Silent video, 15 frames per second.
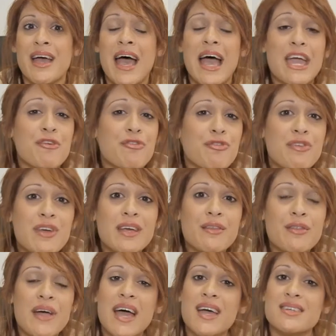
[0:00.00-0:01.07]
I feel
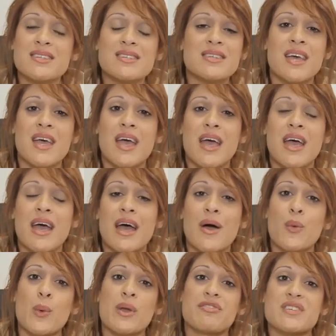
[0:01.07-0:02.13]
that
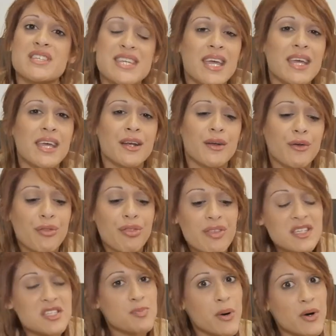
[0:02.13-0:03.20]
we've taken
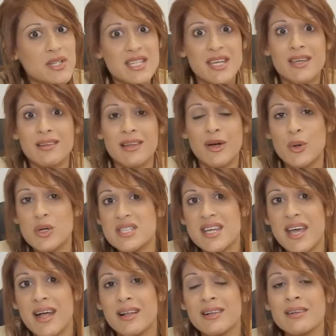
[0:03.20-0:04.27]
this particular
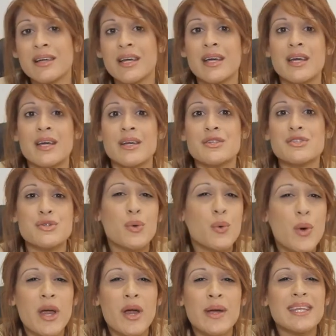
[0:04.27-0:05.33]
hotel to
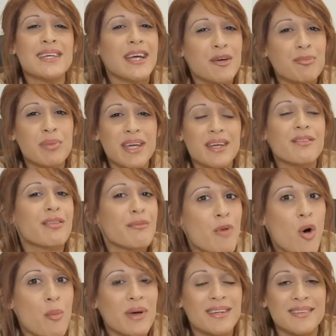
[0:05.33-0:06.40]
where it can be at the
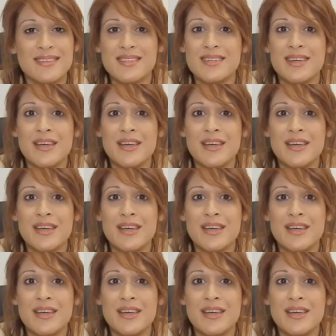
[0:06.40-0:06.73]
moment.